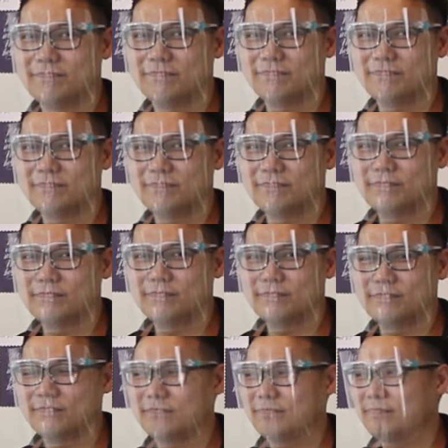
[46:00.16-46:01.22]

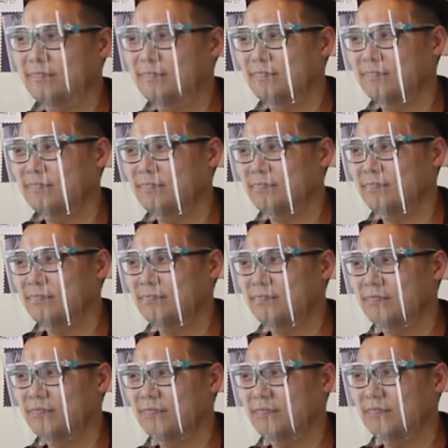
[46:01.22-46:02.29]

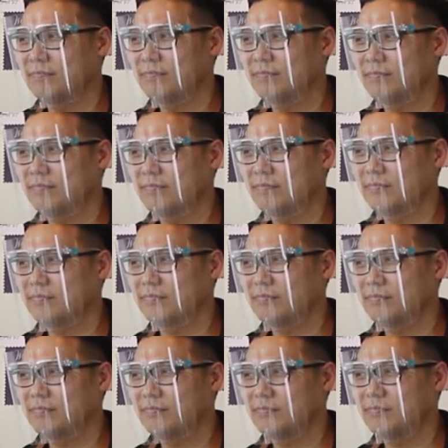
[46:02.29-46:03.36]

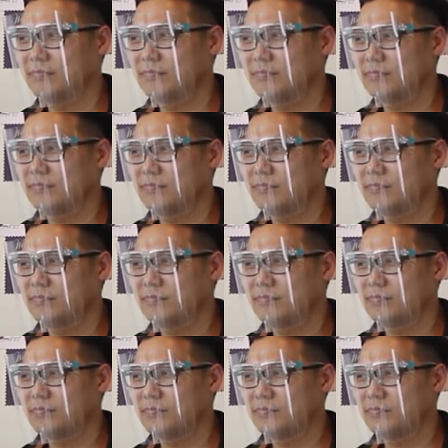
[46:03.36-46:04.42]

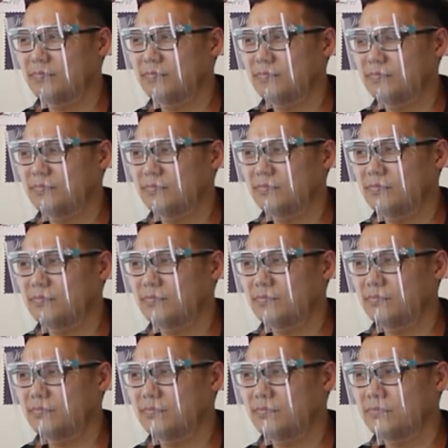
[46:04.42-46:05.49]

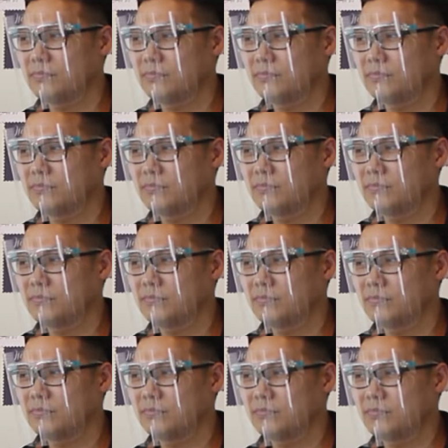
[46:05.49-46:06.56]

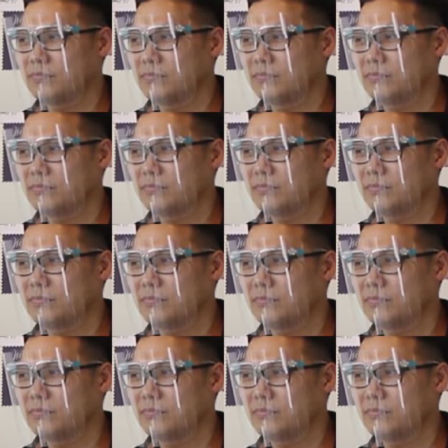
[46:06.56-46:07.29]
(silent)